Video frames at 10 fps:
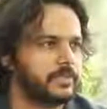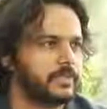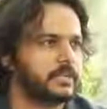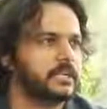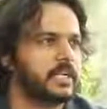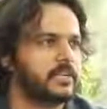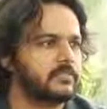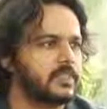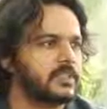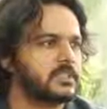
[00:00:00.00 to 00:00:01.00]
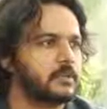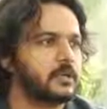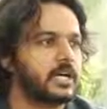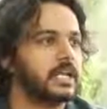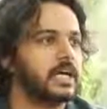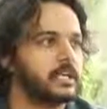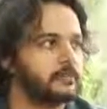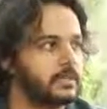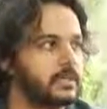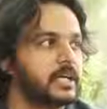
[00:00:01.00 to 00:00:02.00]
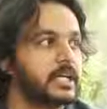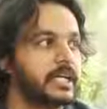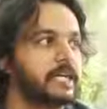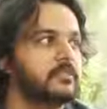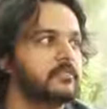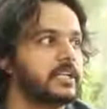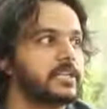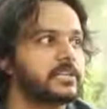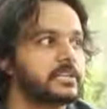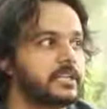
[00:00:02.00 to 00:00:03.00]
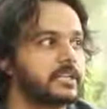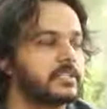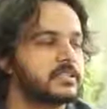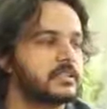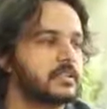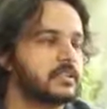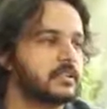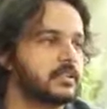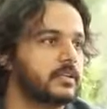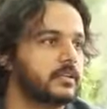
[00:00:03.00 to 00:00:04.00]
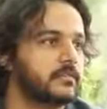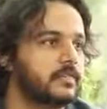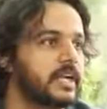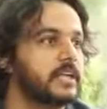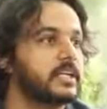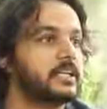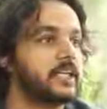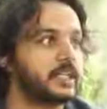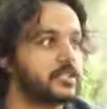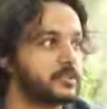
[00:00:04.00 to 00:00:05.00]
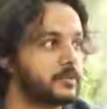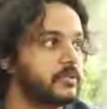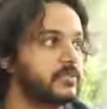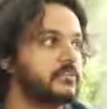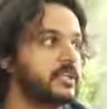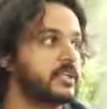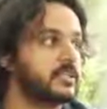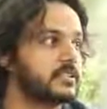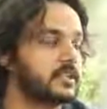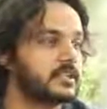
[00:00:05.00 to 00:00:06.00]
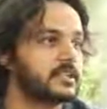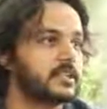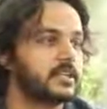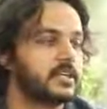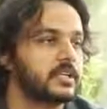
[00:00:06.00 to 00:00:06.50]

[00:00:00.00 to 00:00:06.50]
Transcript: feel creativity is about alignment, aligning various things, finding connections between various things.